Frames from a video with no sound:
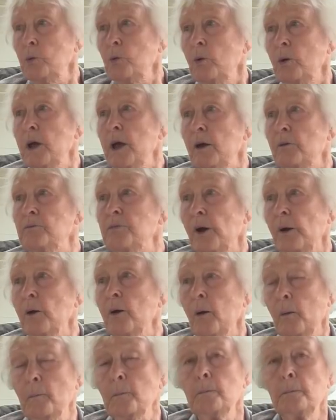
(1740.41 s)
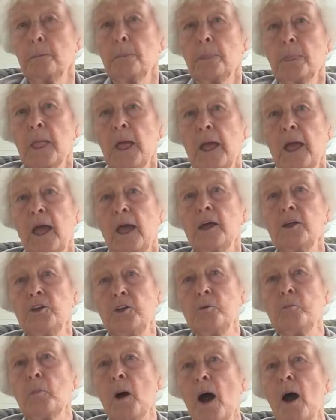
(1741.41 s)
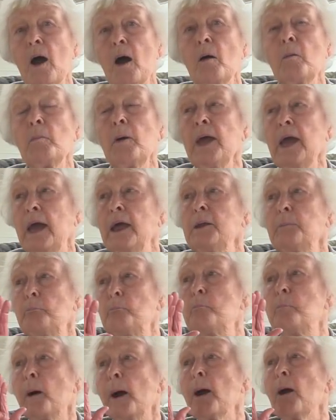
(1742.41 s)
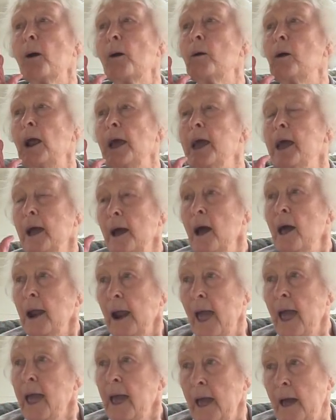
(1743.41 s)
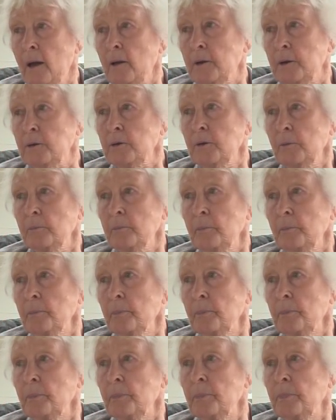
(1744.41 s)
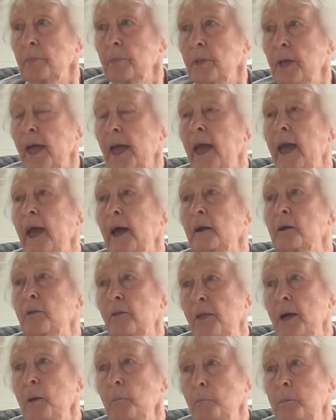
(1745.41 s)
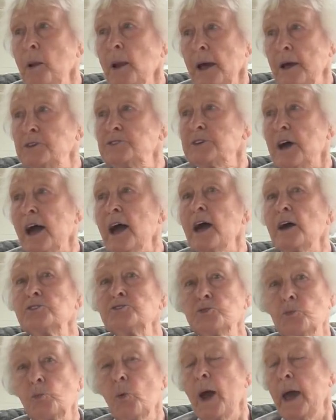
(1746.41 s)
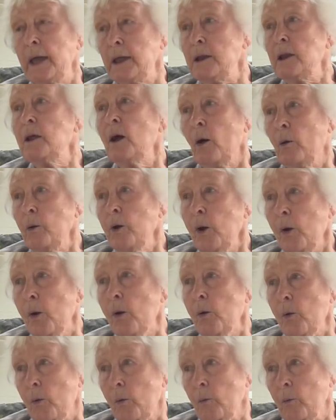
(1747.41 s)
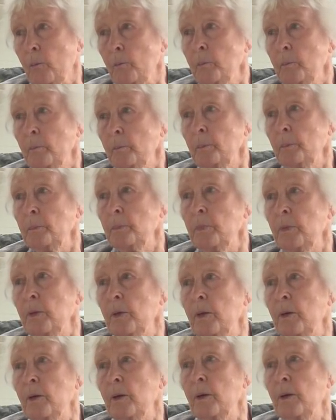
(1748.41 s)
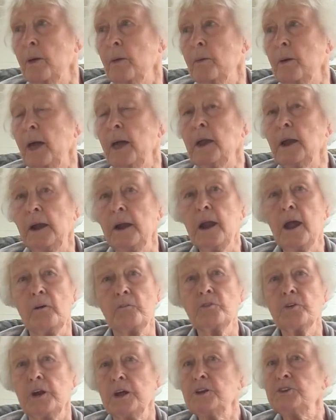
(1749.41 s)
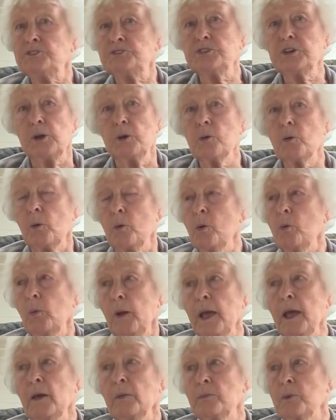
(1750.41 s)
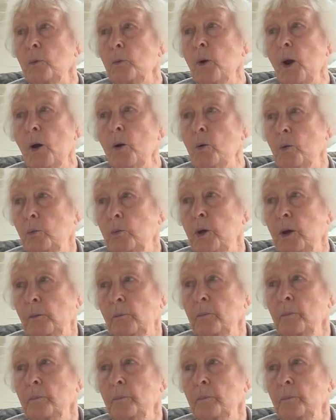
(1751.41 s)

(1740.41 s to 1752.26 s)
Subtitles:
lived there. And your mom had barely got out of that place. I was waiting on her. And I never did see her go down the road.